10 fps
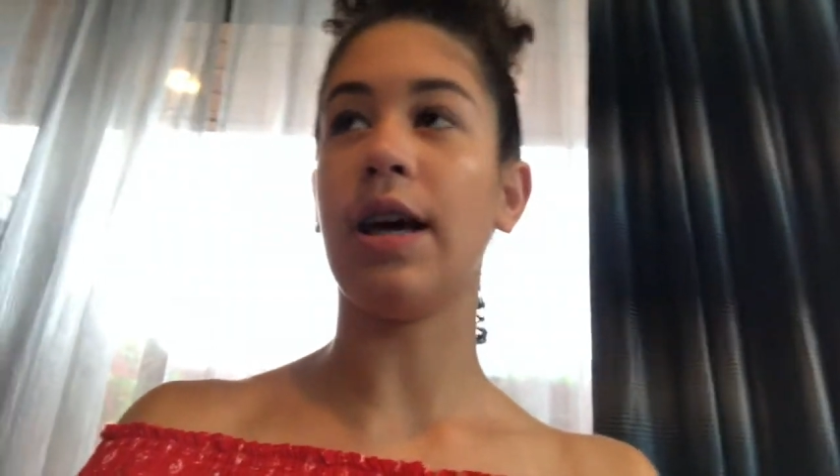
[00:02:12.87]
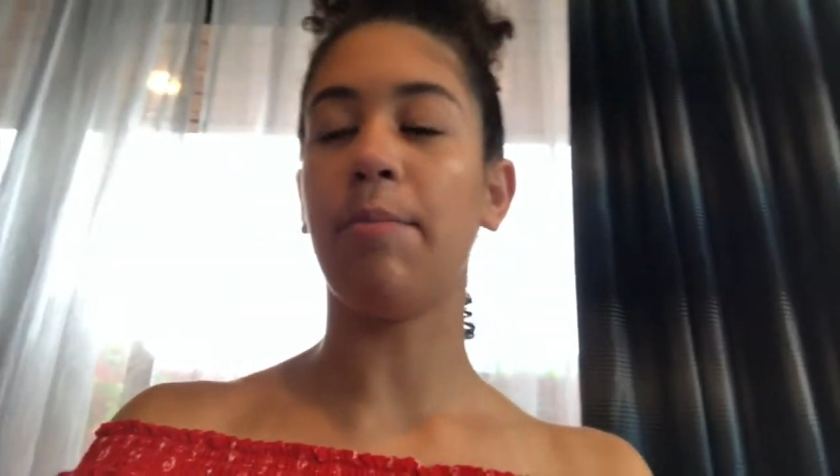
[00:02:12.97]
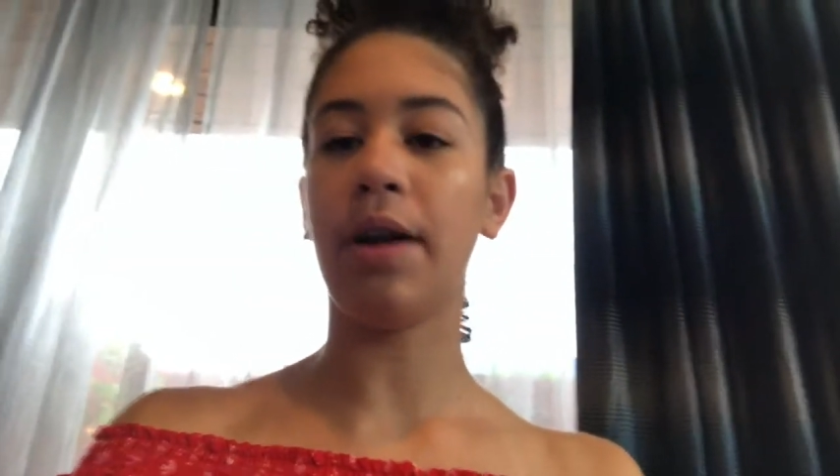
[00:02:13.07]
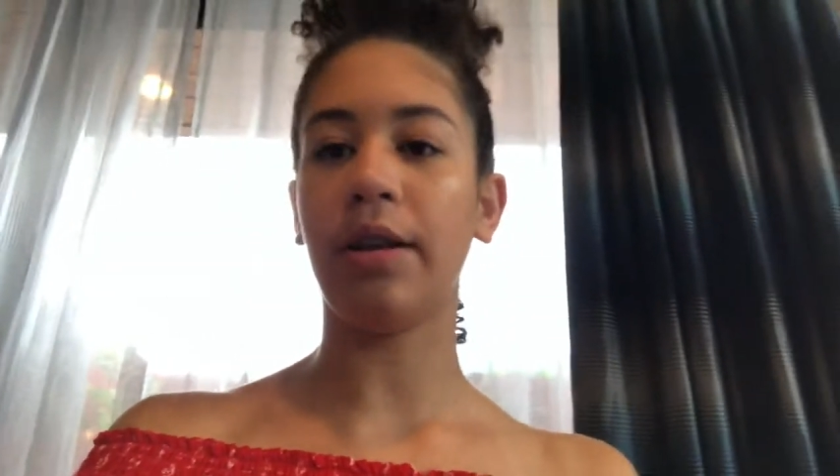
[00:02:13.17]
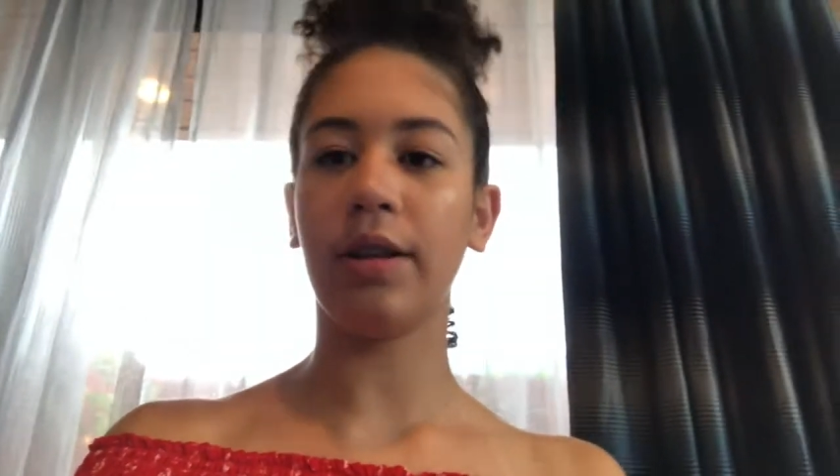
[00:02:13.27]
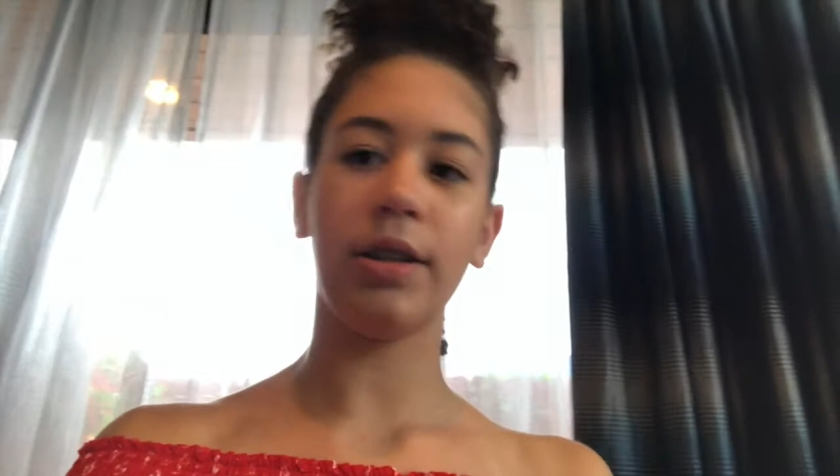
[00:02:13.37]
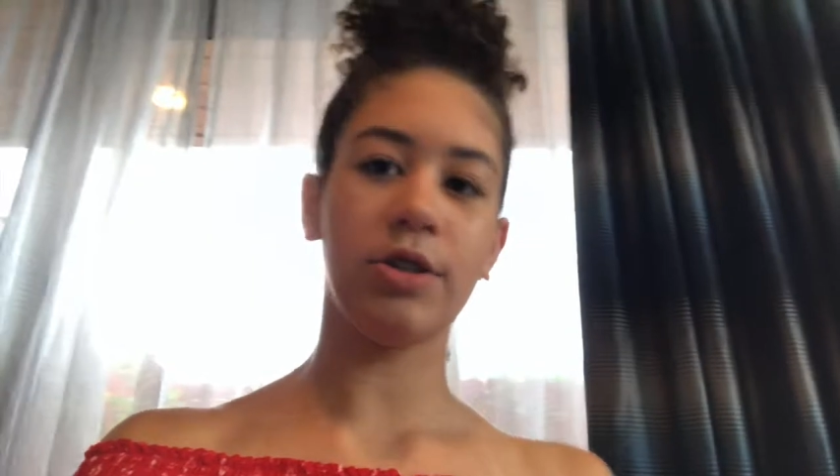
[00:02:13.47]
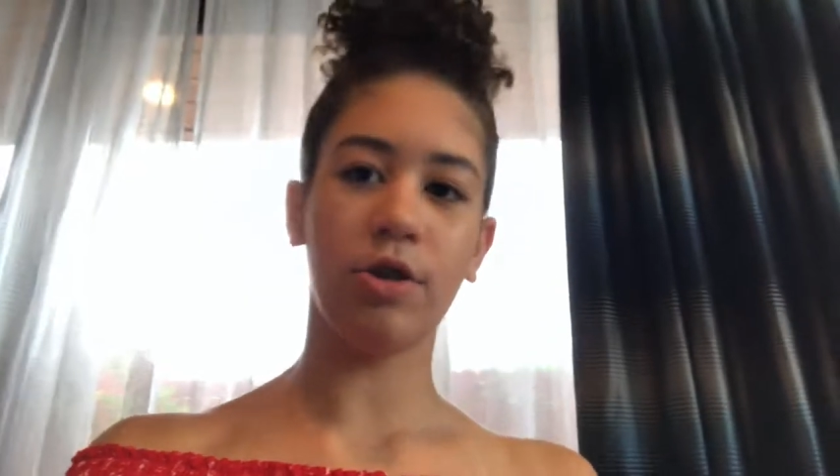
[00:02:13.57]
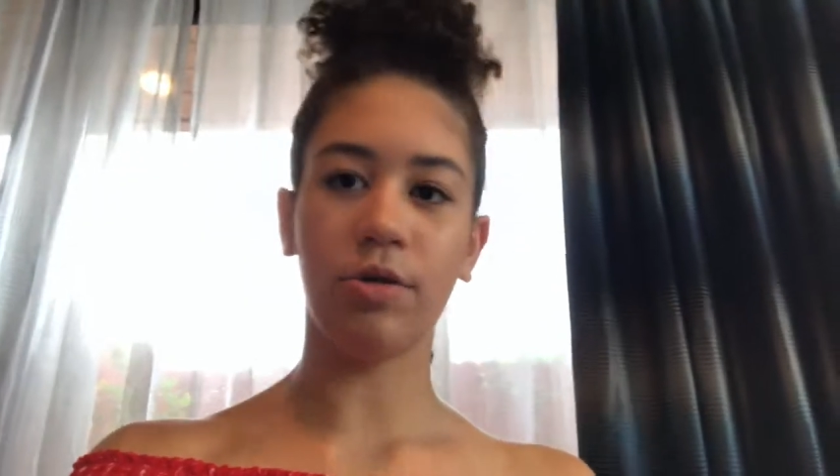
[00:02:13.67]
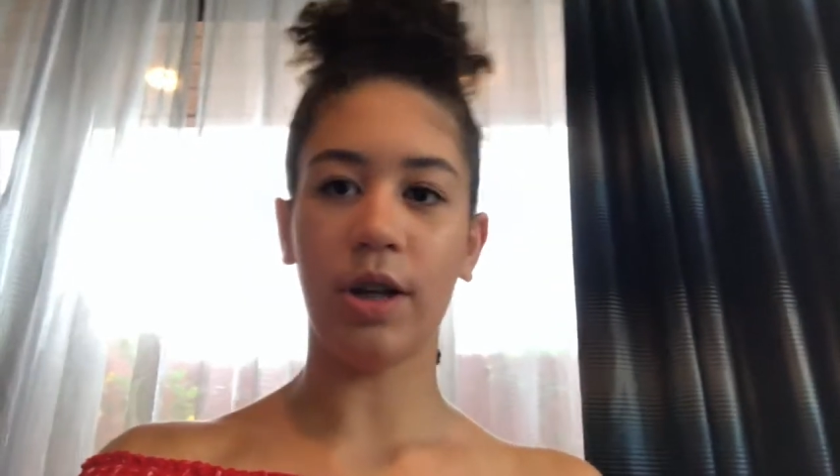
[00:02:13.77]
apparently this
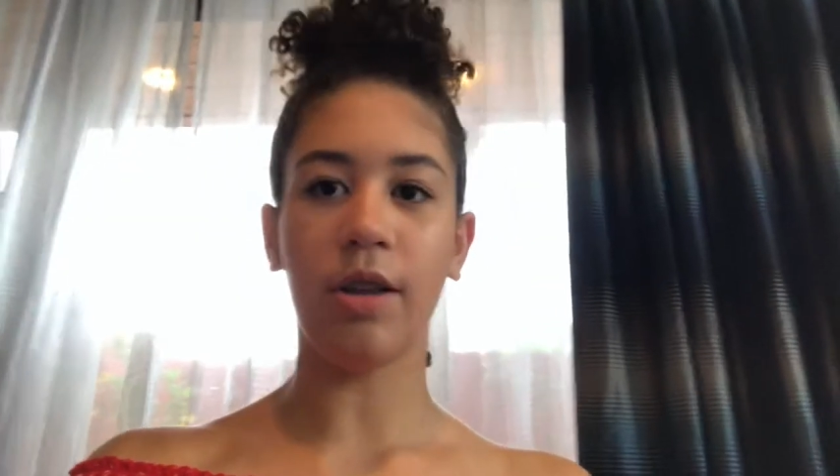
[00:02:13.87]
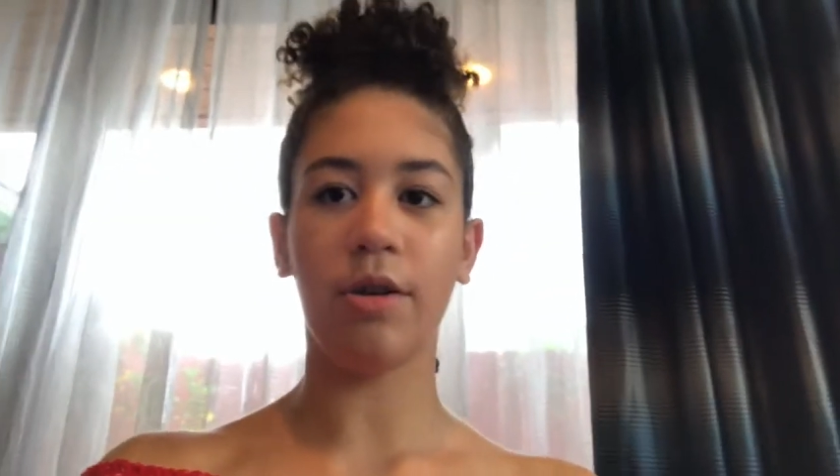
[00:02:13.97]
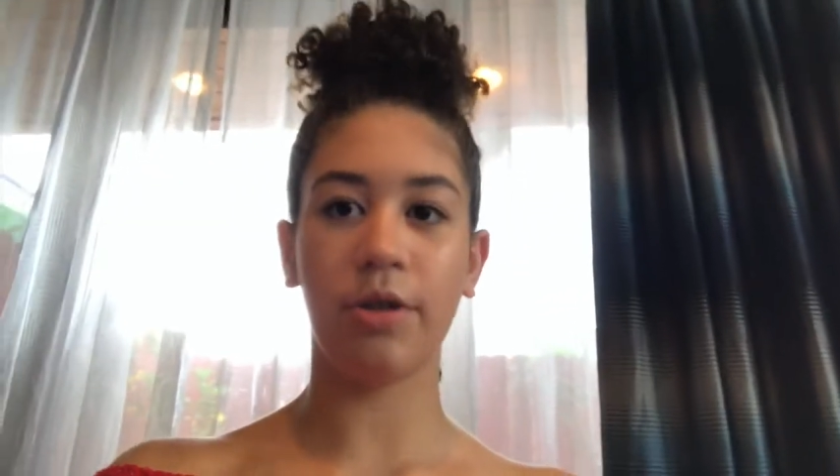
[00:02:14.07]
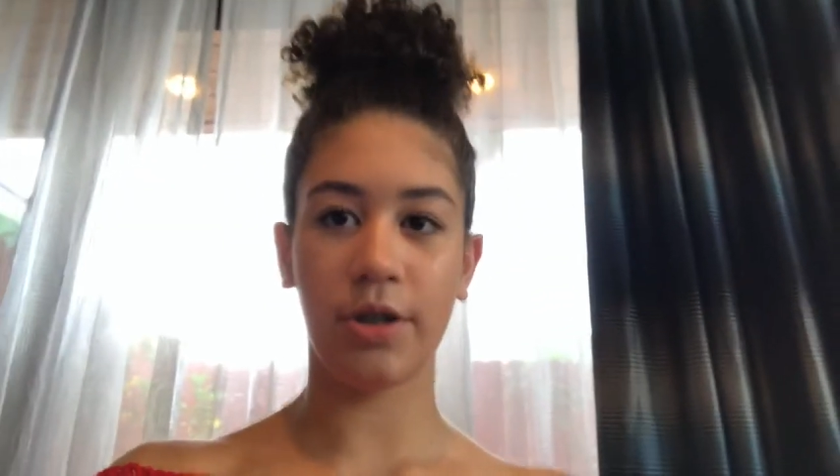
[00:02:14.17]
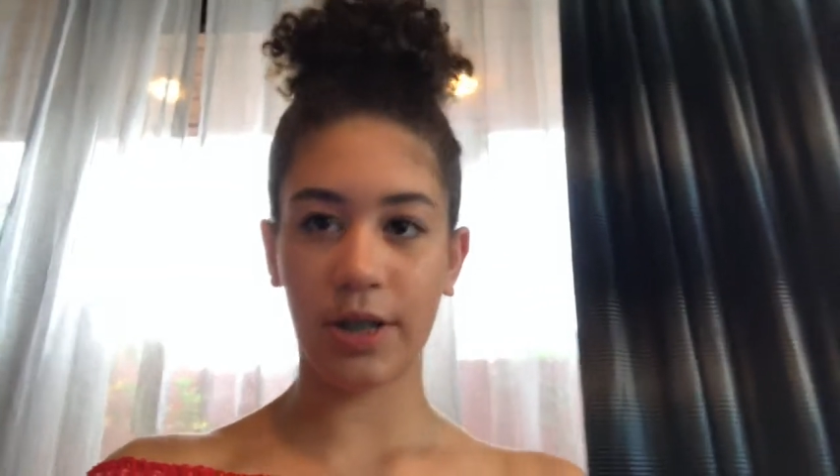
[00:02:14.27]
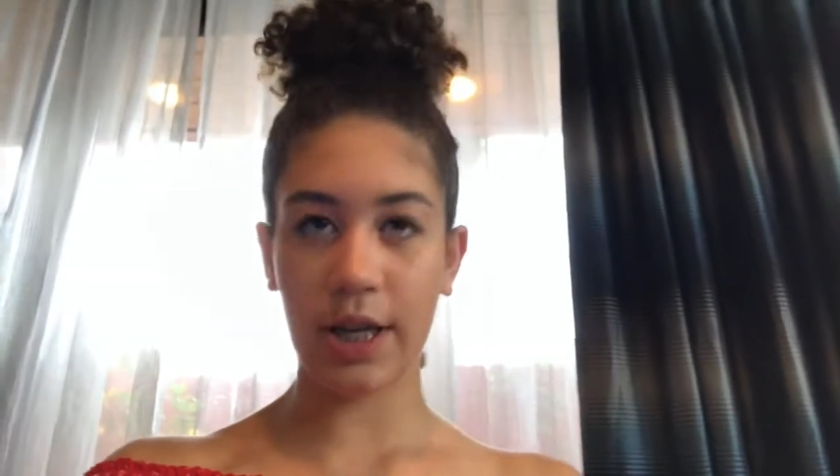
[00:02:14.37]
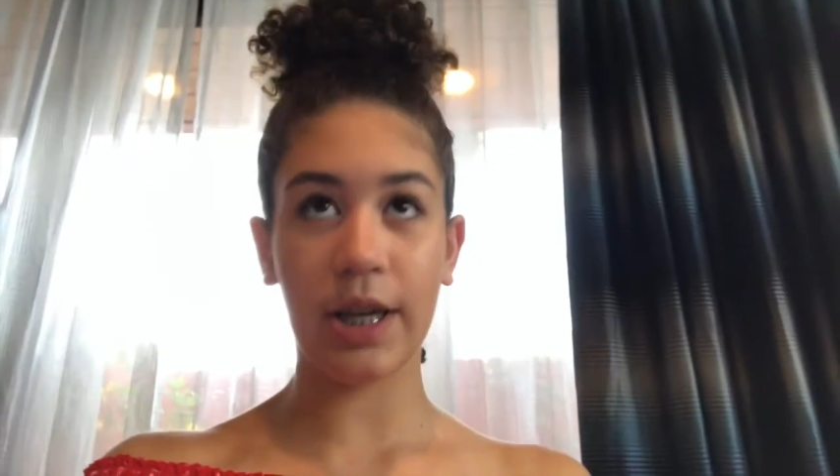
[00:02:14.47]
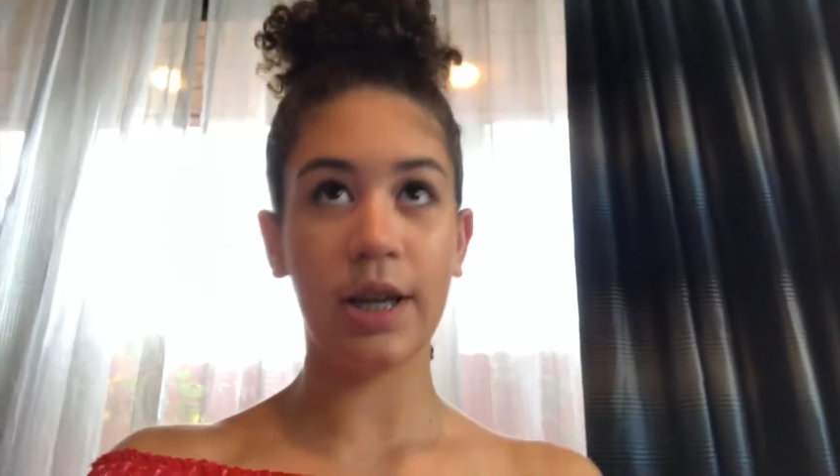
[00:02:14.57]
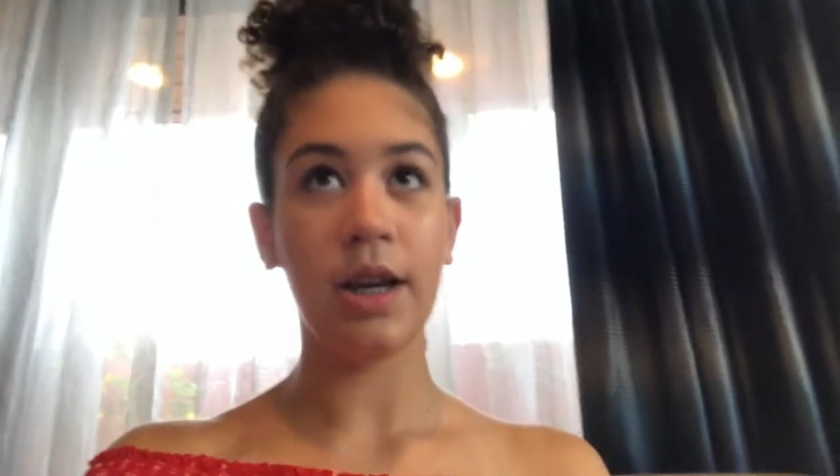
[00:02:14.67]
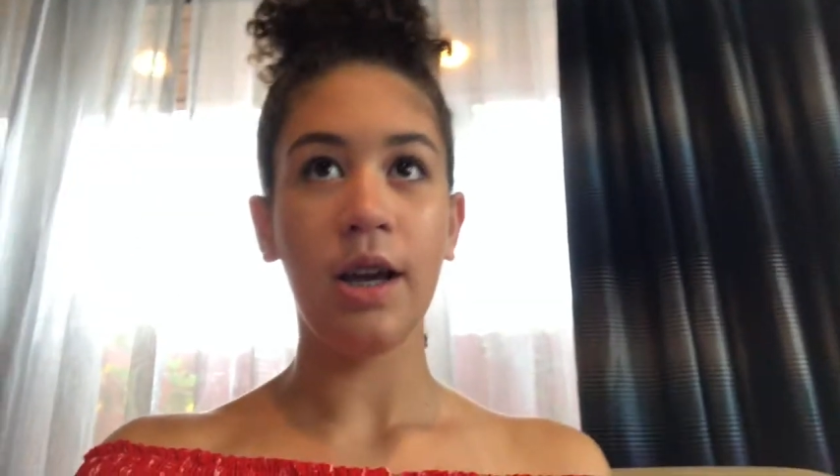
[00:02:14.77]
hotel that we're
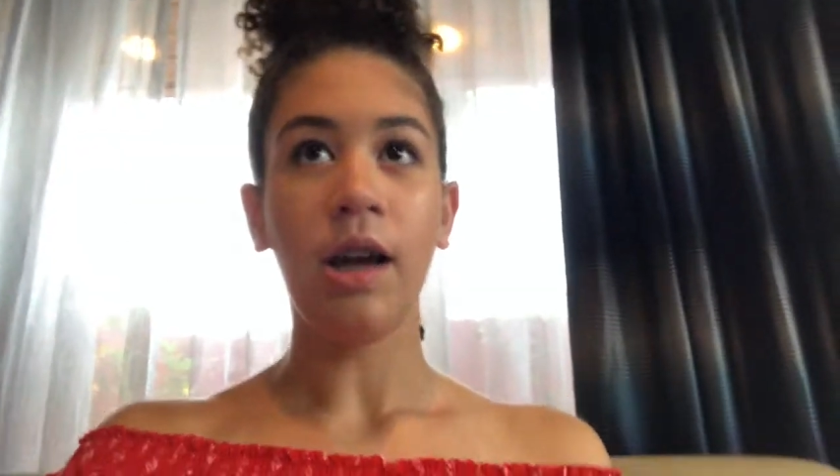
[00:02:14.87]
staying in,